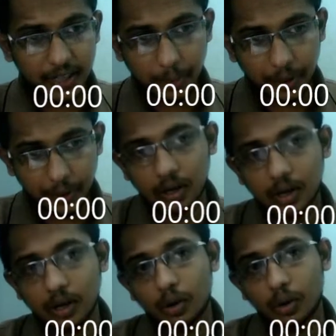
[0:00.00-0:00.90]
the particular
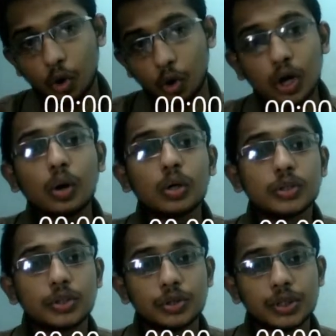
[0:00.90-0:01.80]
whole
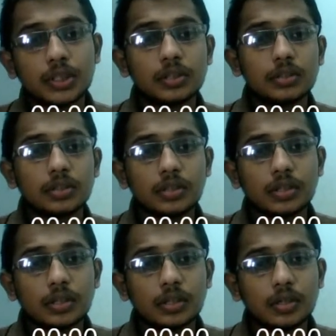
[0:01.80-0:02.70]
constitution
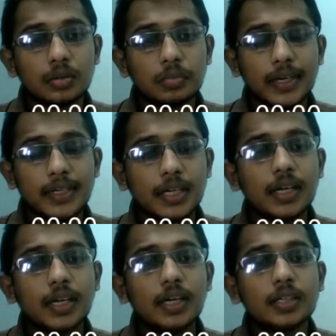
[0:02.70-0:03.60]
by
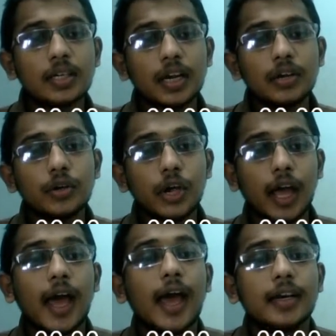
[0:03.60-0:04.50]
taking it into your
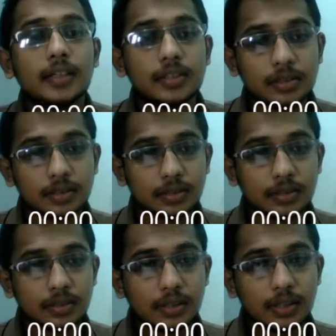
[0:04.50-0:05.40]
hand.
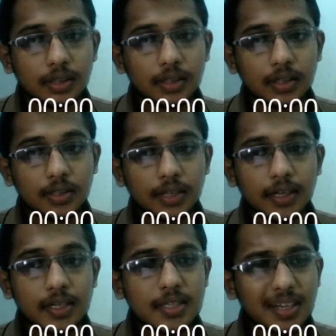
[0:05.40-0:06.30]
That
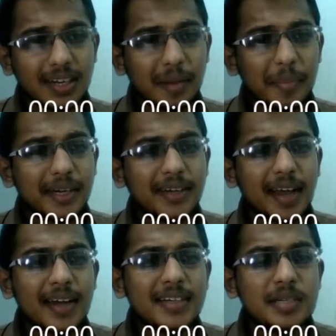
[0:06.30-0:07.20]
is, it can be
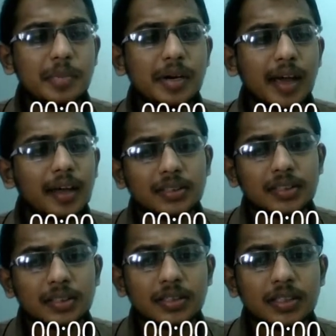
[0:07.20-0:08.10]
tangibly
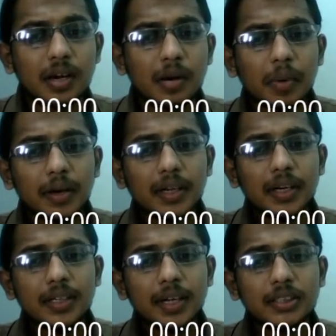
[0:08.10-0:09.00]
assessed. But in
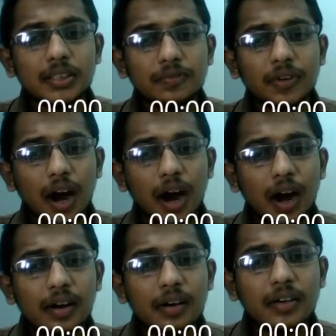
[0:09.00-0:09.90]
the case of
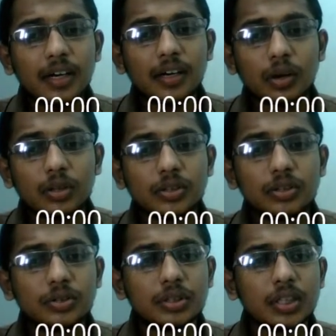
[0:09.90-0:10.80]
unwritten
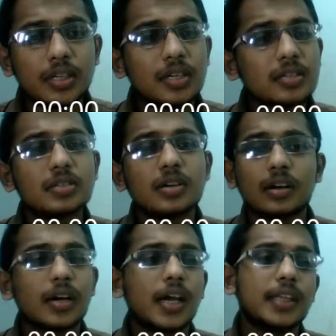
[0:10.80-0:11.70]
constitution, it is not
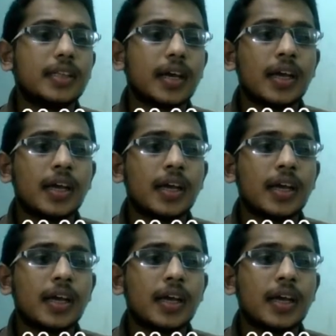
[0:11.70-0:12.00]
like that.